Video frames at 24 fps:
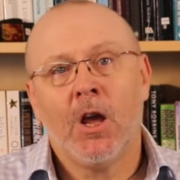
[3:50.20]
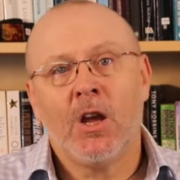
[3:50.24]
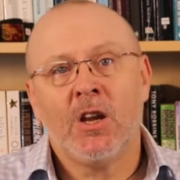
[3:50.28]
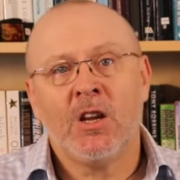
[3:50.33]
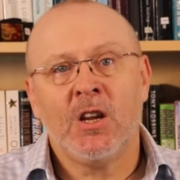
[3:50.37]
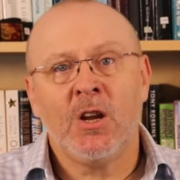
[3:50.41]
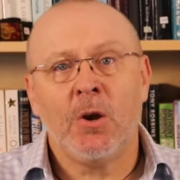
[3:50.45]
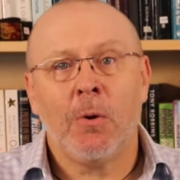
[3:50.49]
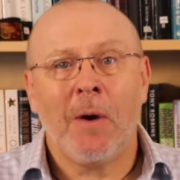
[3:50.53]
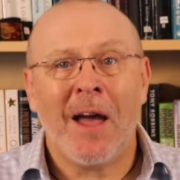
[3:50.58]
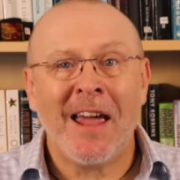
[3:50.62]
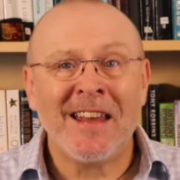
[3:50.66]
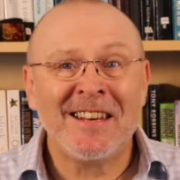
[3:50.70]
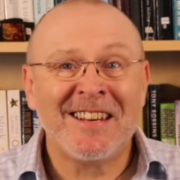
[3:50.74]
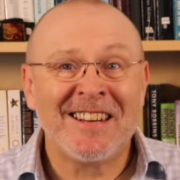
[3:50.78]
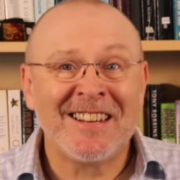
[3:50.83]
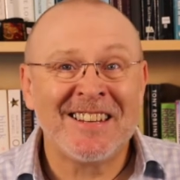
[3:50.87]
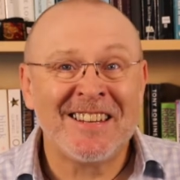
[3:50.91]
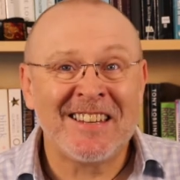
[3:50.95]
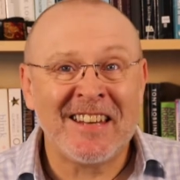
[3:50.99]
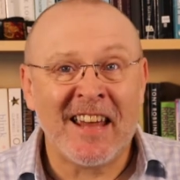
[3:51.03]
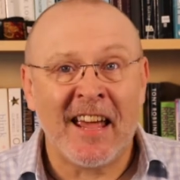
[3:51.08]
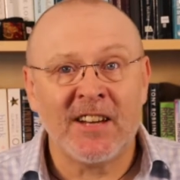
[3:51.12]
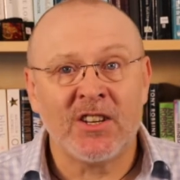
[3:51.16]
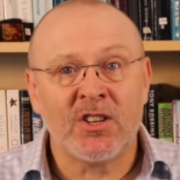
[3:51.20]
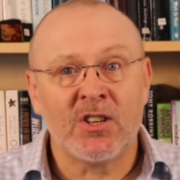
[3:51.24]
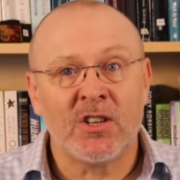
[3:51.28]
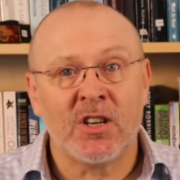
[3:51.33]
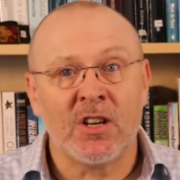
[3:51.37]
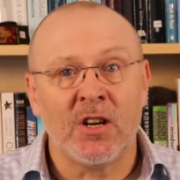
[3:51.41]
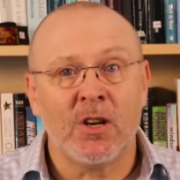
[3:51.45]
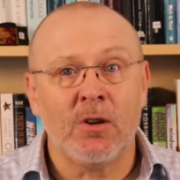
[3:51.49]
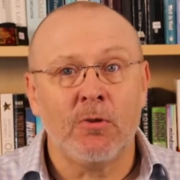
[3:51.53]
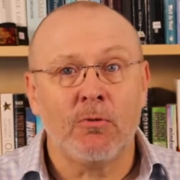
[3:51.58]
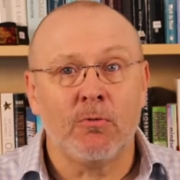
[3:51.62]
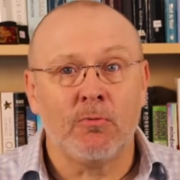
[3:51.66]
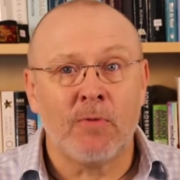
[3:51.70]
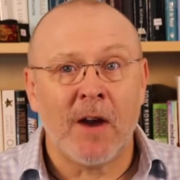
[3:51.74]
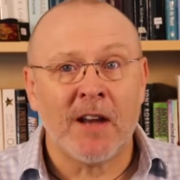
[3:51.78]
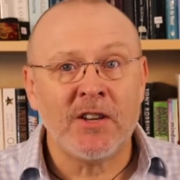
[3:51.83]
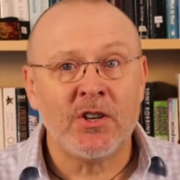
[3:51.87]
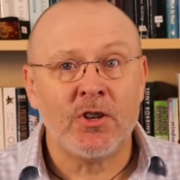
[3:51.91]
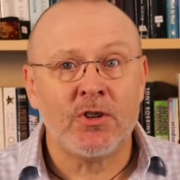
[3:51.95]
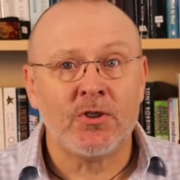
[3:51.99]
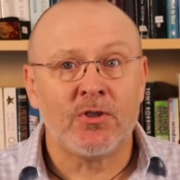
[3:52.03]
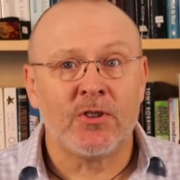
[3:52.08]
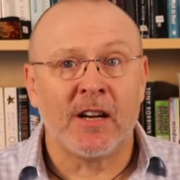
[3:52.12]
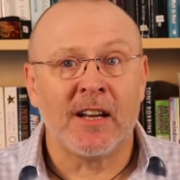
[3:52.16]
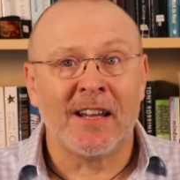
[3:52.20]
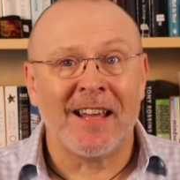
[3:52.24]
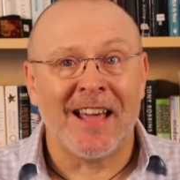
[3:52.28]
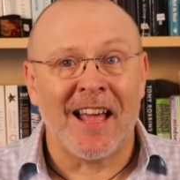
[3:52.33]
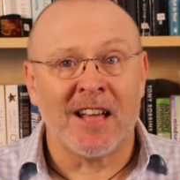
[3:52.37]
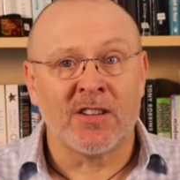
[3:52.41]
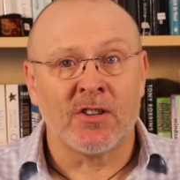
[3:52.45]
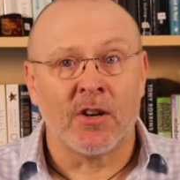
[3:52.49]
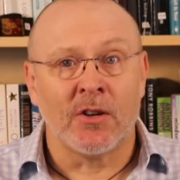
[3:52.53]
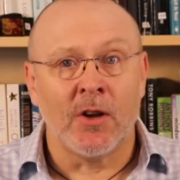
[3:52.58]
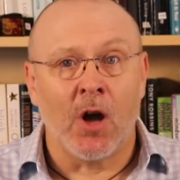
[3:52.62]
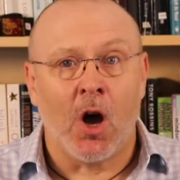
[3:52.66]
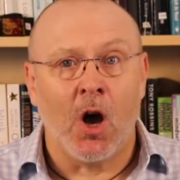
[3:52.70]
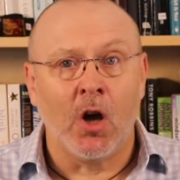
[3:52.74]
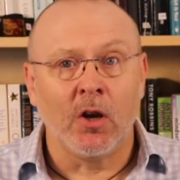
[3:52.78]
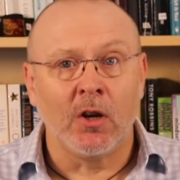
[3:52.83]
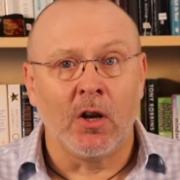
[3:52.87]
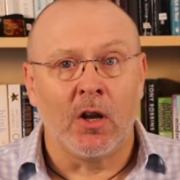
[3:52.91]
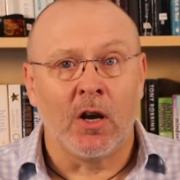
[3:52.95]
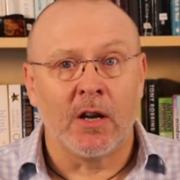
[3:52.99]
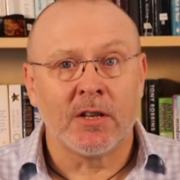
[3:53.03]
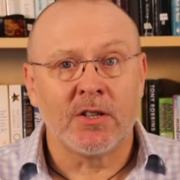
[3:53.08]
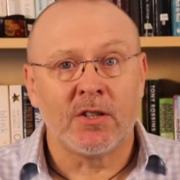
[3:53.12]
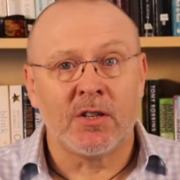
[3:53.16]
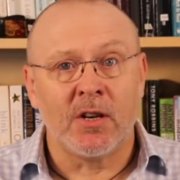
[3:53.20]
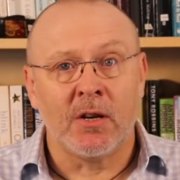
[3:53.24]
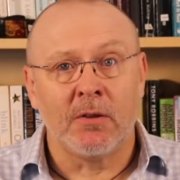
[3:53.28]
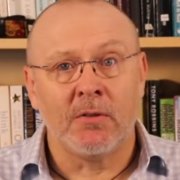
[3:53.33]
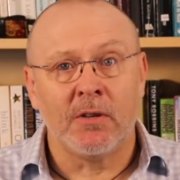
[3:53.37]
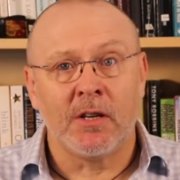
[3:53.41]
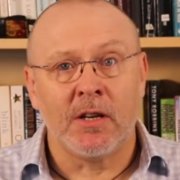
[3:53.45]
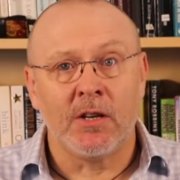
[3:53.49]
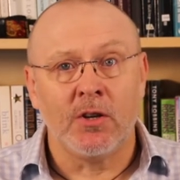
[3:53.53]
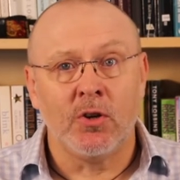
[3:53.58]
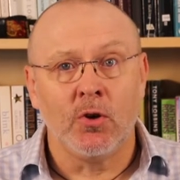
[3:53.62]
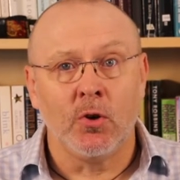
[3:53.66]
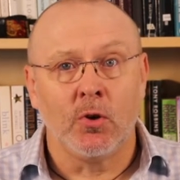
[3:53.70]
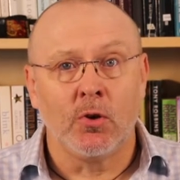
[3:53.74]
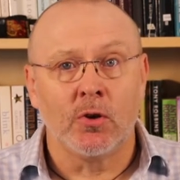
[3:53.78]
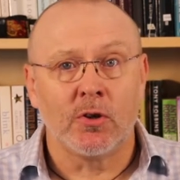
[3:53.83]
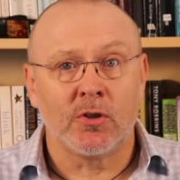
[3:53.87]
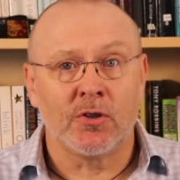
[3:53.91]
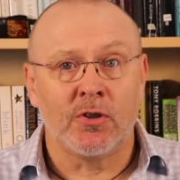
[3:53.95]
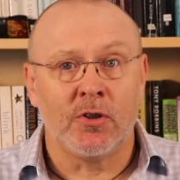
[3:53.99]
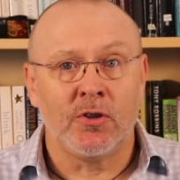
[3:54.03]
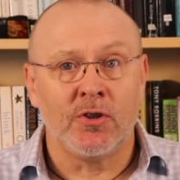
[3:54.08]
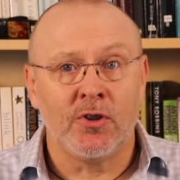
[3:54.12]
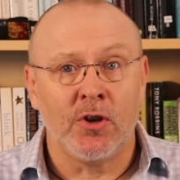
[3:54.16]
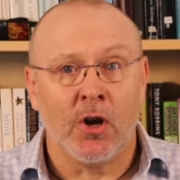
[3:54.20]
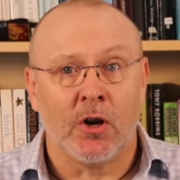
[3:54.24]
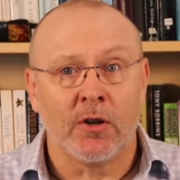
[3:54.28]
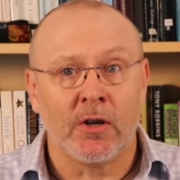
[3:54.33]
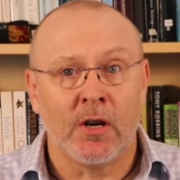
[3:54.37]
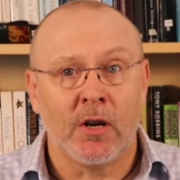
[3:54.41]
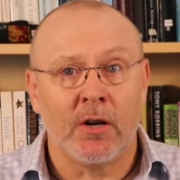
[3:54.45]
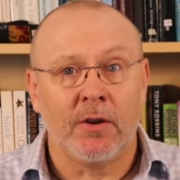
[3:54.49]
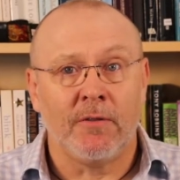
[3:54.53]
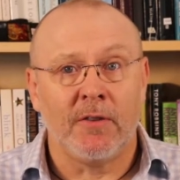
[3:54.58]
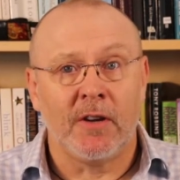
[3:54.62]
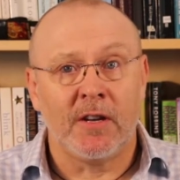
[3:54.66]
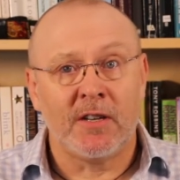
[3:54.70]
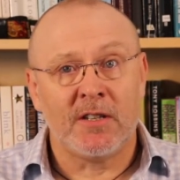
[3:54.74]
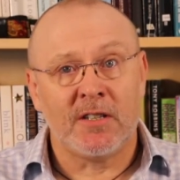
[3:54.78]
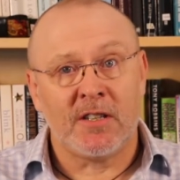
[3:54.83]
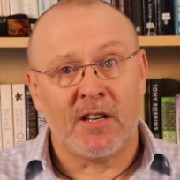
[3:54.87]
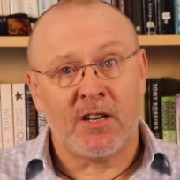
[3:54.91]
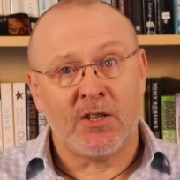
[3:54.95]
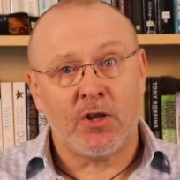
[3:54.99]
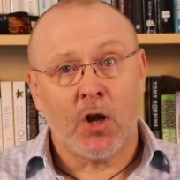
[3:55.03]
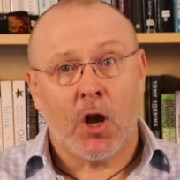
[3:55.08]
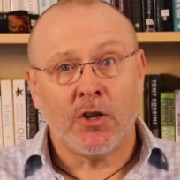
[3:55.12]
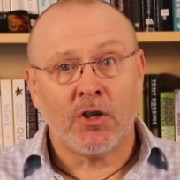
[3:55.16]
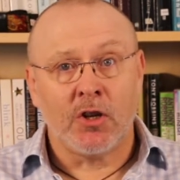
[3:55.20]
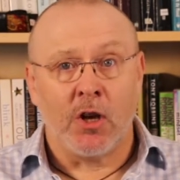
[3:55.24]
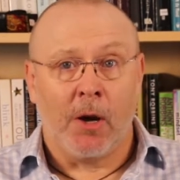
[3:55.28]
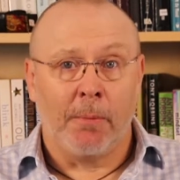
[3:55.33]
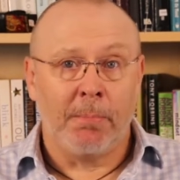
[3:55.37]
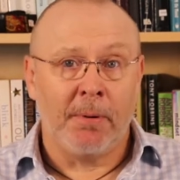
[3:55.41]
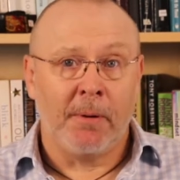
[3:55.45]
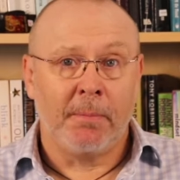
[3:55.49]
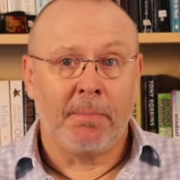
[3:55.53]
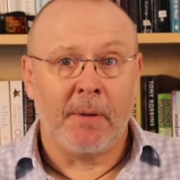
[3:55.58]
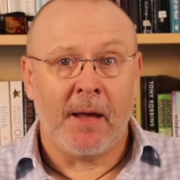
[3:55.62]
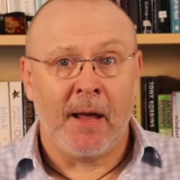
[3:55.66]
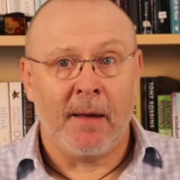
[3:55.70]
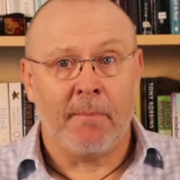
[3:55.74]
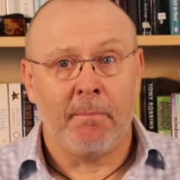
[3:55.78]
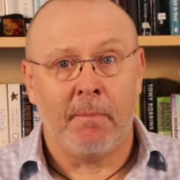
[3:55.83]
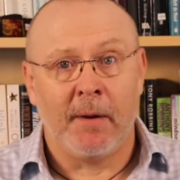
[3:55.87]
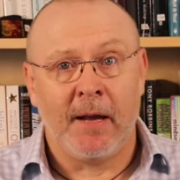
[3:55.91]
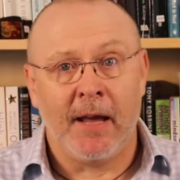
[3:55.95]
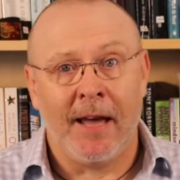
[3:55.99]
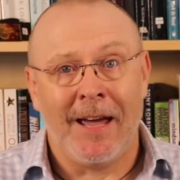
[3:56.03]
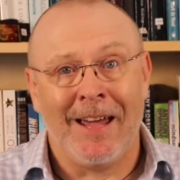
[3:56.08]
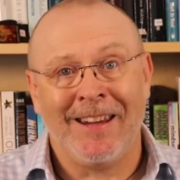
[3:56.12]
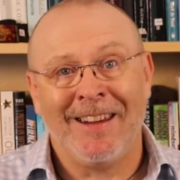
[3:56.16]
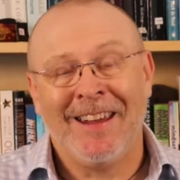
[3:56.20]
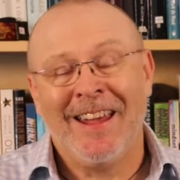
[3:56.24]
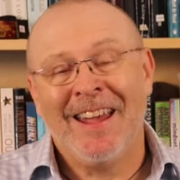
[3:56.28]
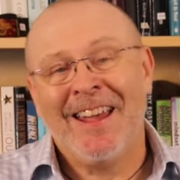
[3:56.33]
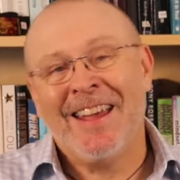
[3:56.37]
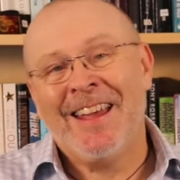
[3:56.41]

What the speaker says: You enter stage two registering as an online student in York St John University's top-up MBA.